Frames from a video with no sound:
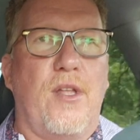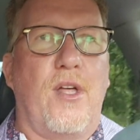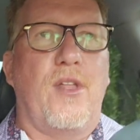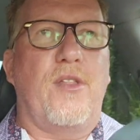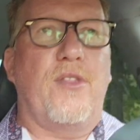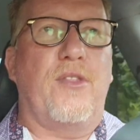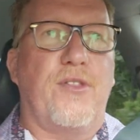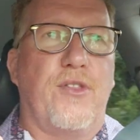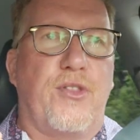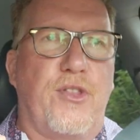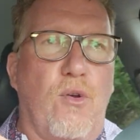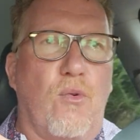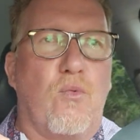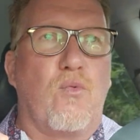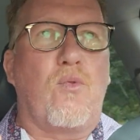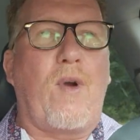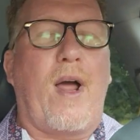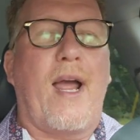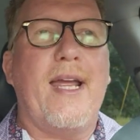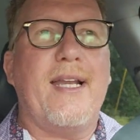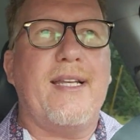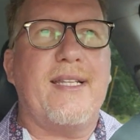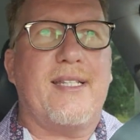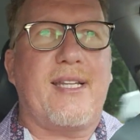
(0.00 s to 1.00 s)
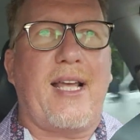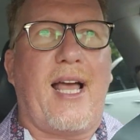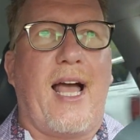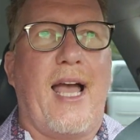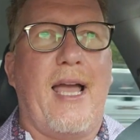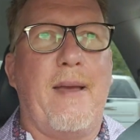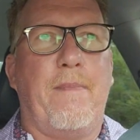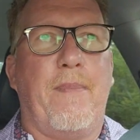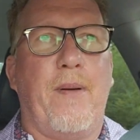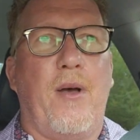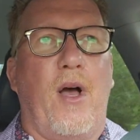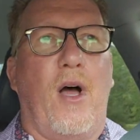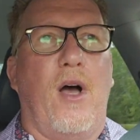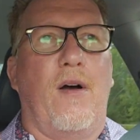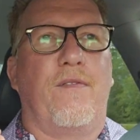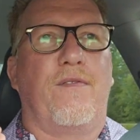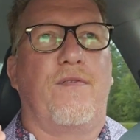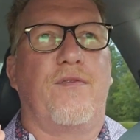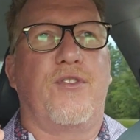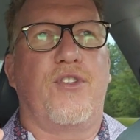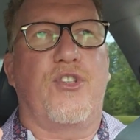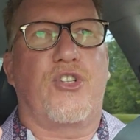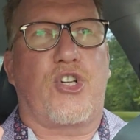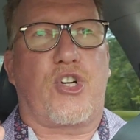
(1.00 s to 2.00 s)
the right type
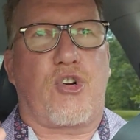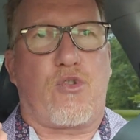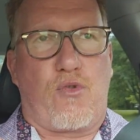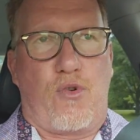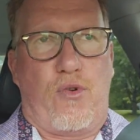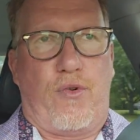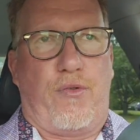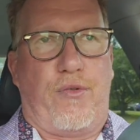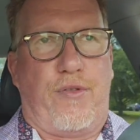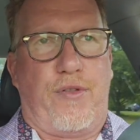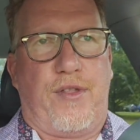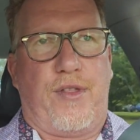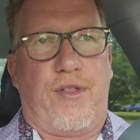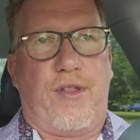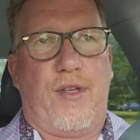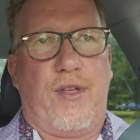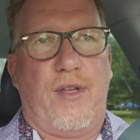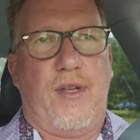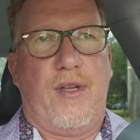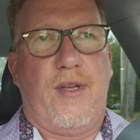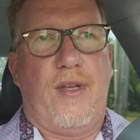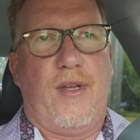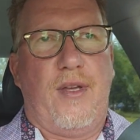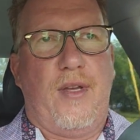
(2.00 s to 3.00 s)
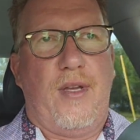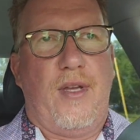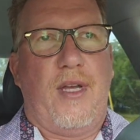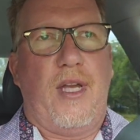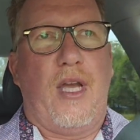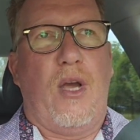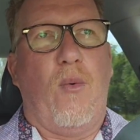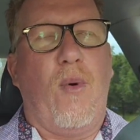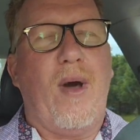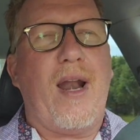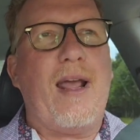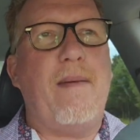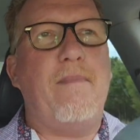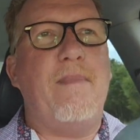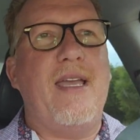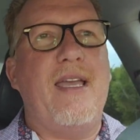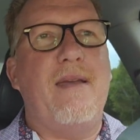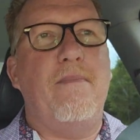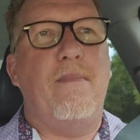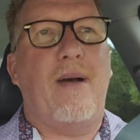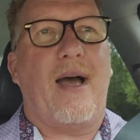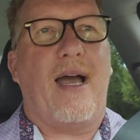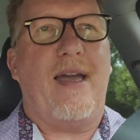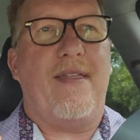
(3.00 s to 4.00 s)
of truth. And what I
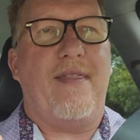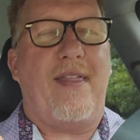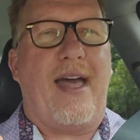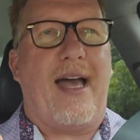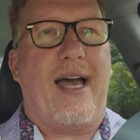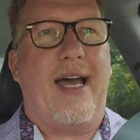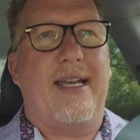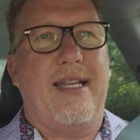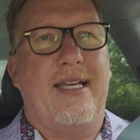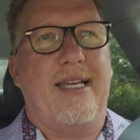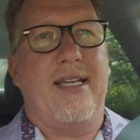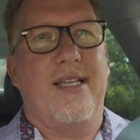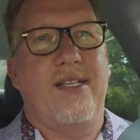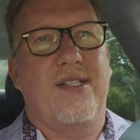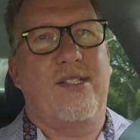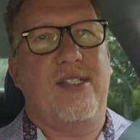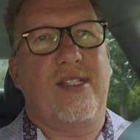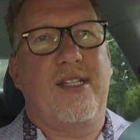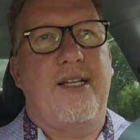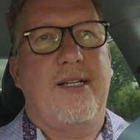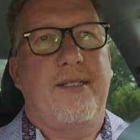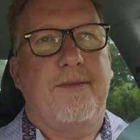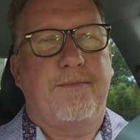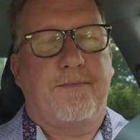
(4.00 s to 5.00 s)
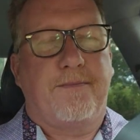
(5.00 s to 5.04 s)
mean by that is